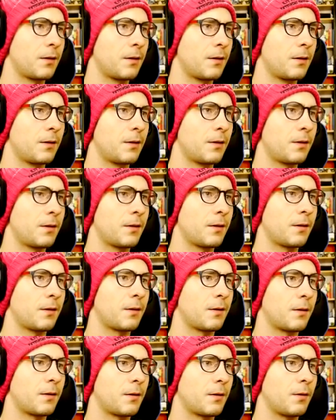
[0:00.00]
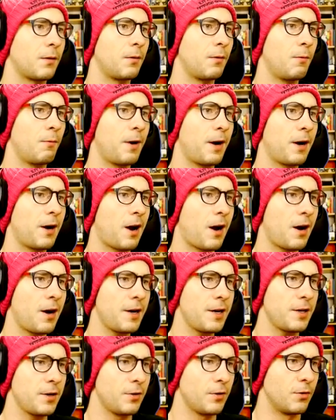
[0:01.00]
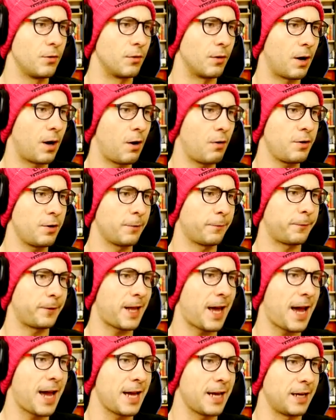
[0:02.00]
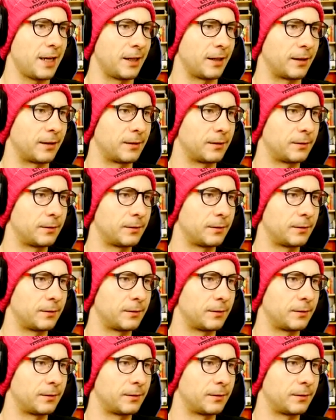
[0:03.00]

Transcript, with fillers: Hey, over here. Where are you? Oh, you're flying.